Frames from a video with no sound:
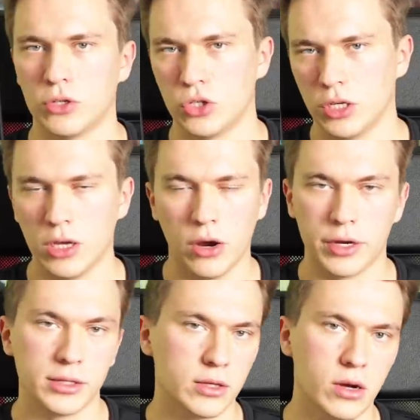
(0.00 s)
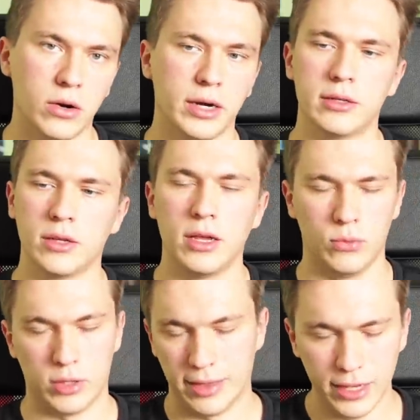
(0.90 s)
G Guardians are and
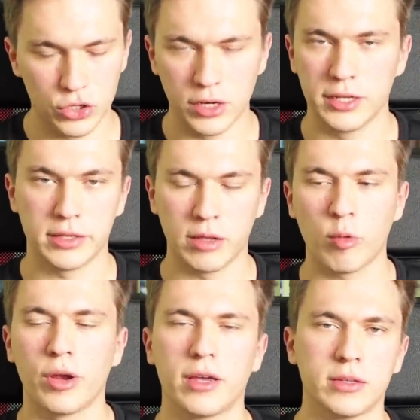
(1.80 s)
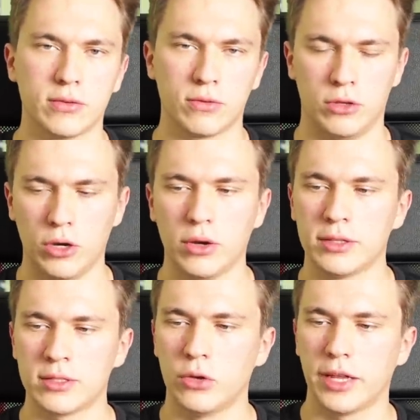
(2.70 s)
what Legion is and Limit Break is, you know, and
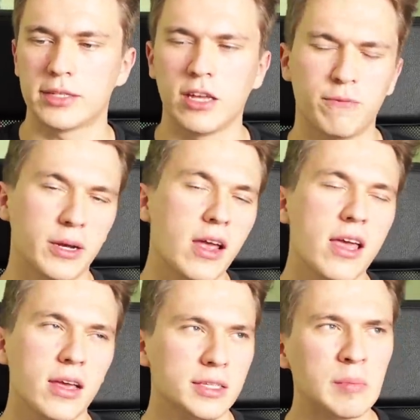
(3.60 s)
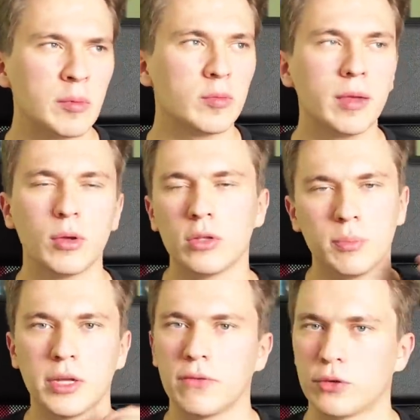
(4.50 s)
all that stuff. But some people maybe only
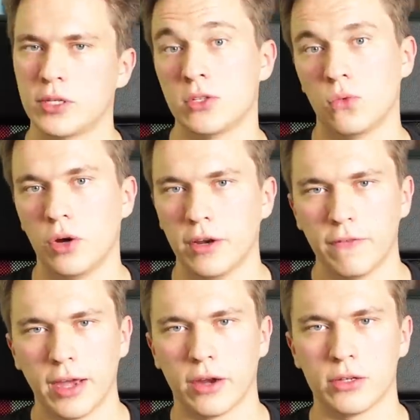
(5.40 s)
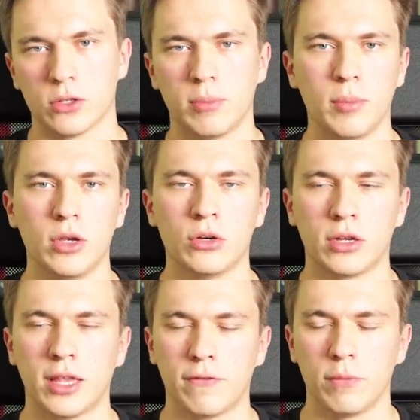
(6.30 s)
played for Season 1 of Vanguard, so maybe you're
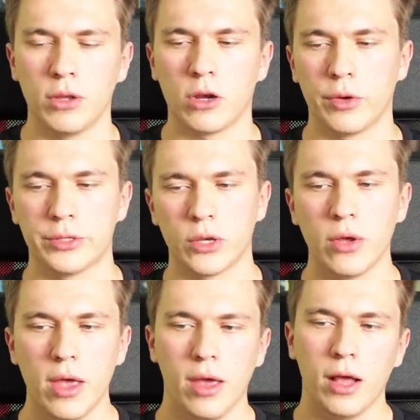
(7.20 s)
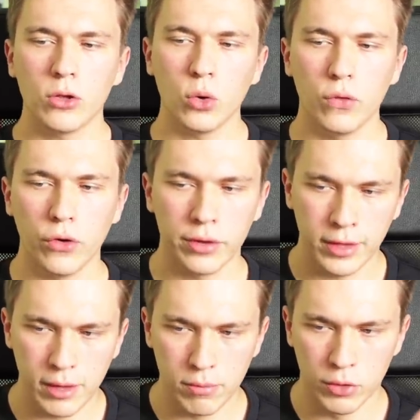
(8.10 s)
not that familiar with. So I'll go over
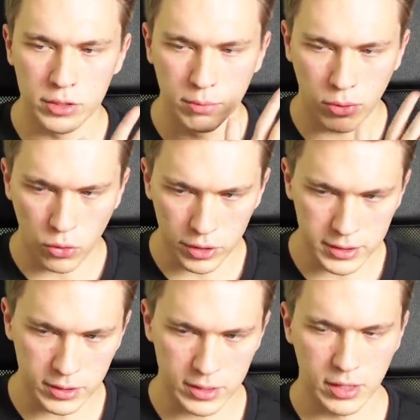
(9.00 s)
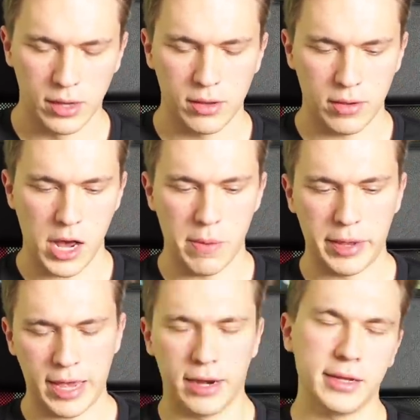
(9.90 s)
the most important
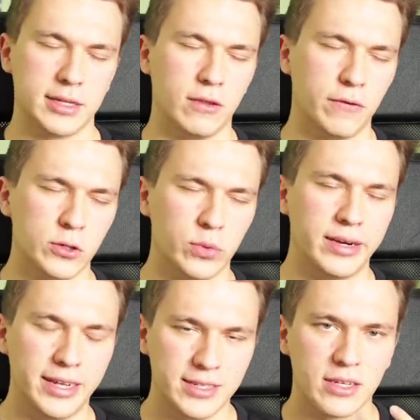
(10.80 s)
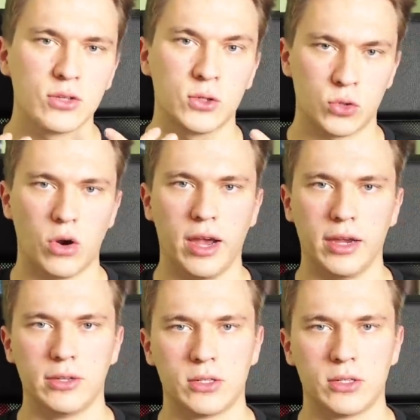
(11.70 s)
mechanics, and the first one is Stride.